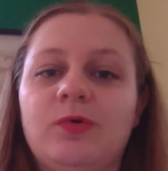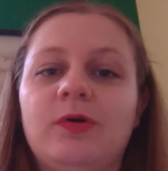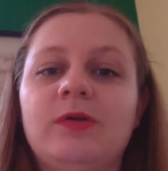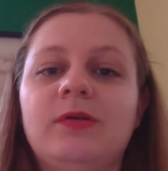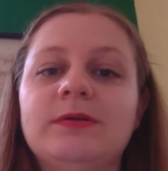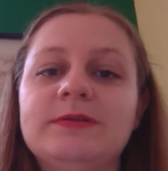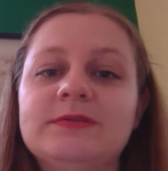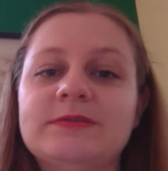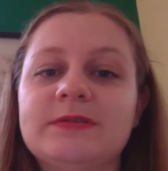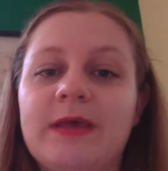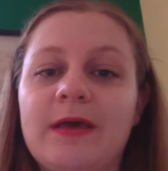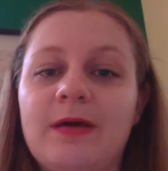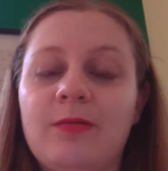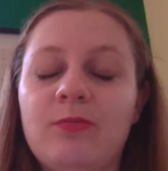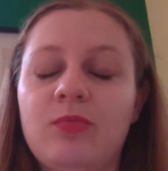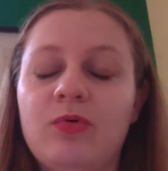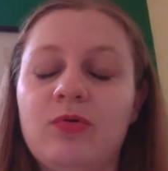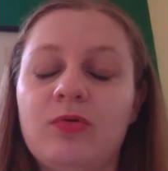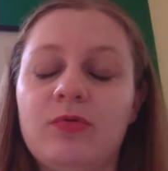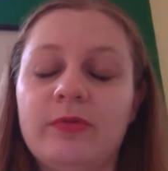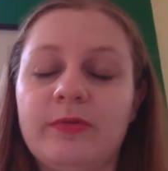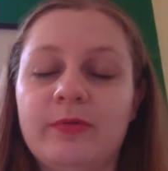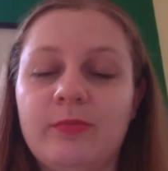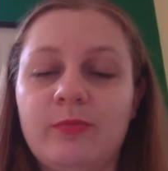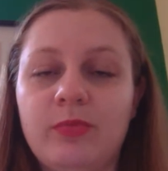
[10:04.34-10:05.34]
one
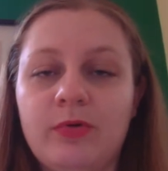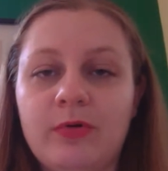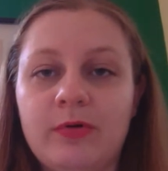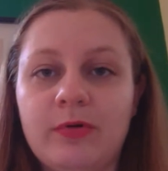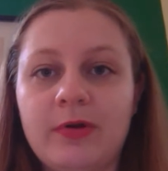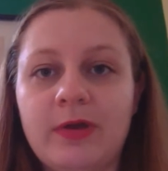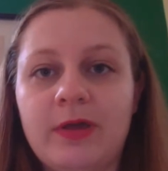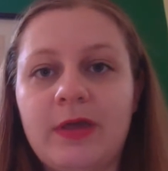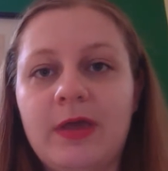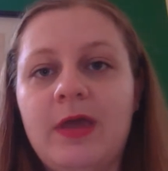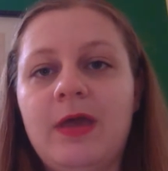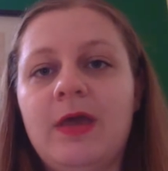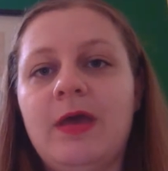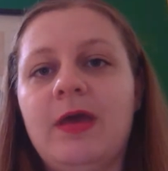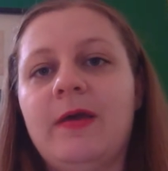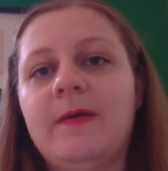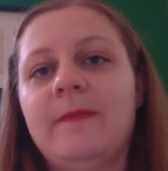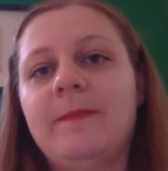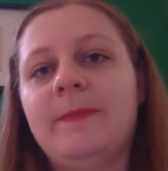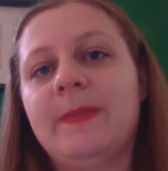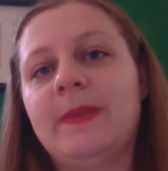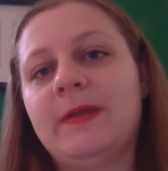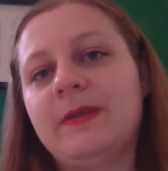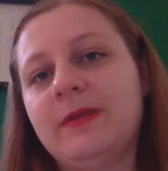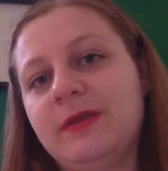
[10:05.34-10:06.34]
example in the book
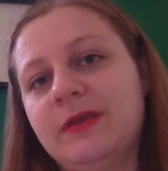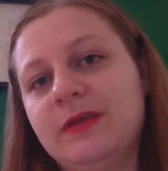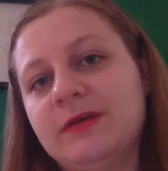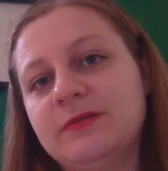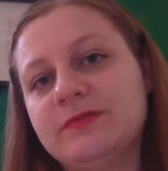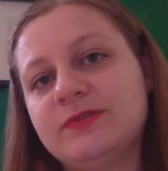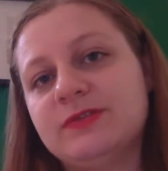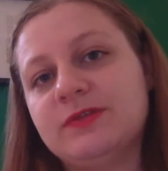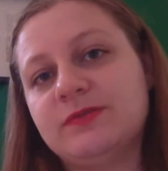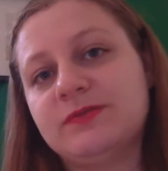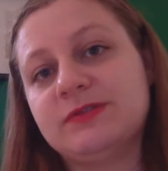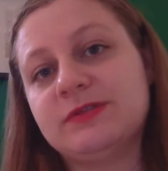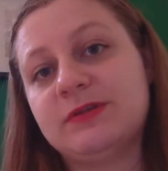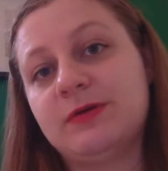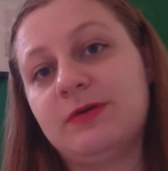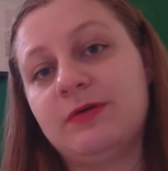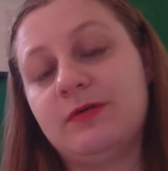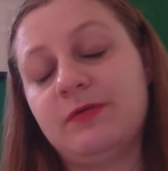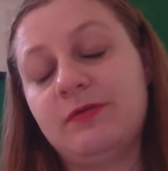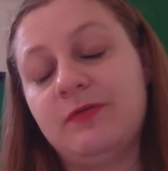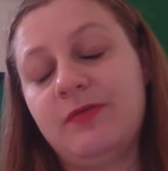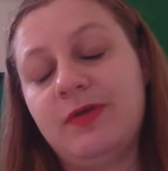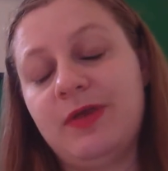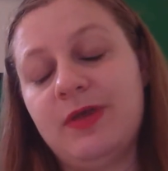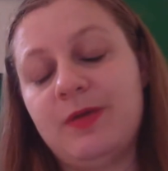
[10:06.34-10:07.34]
that it gives us
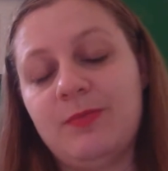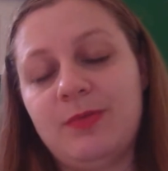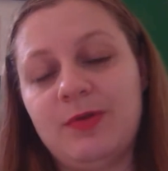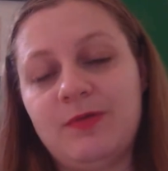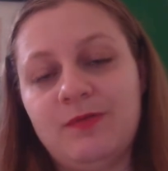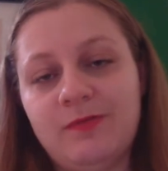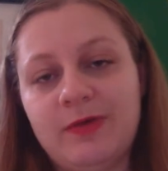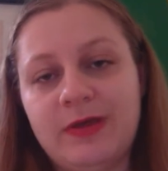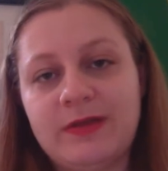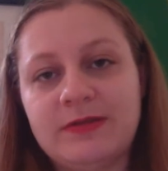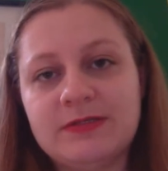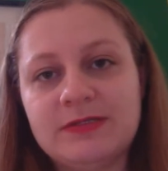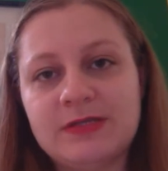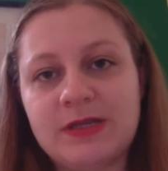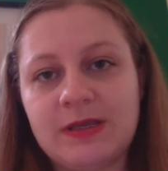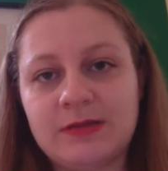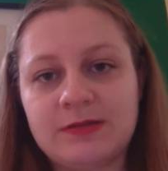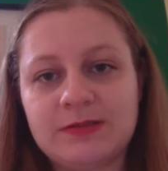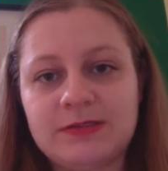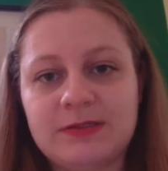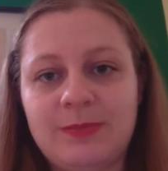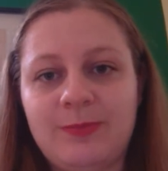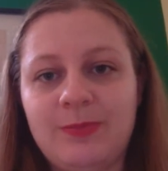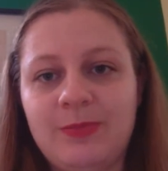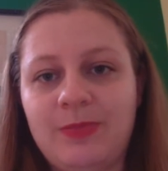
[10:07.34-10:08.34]
of him inventing
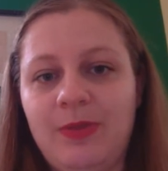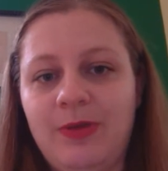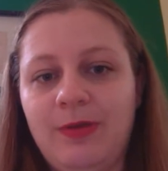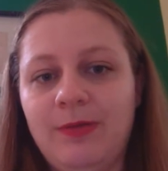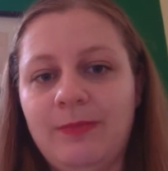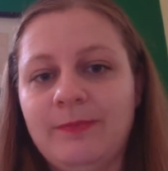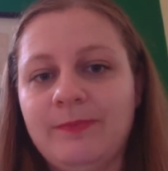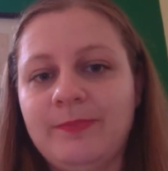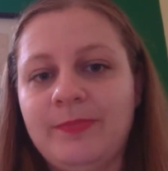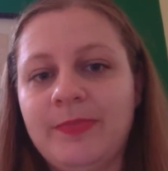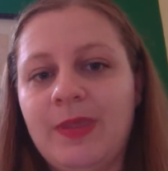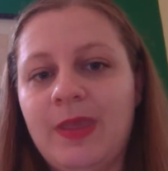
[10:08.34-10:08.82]
something.